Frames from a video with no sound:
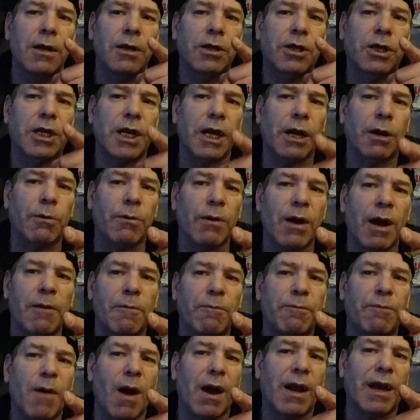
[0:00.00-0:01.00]

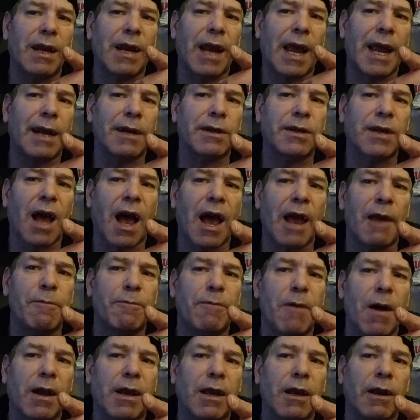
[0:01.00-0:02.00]
cigarette, fucking
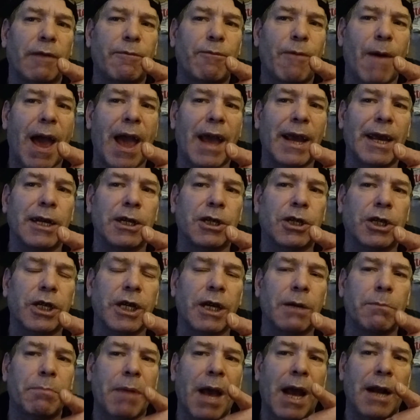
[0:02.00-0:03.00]
anti-fucking faggot
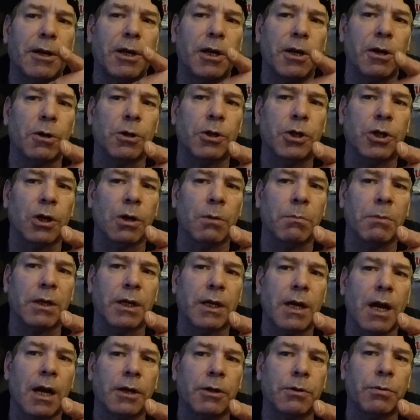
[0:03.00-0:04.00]
shit back to your
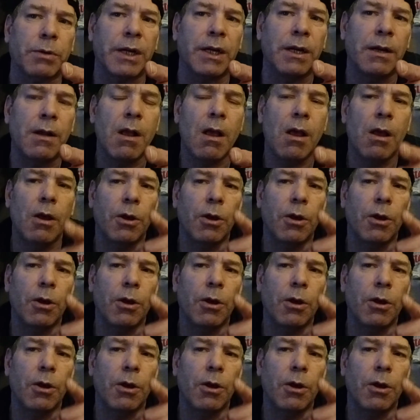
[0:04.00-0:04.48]
German country.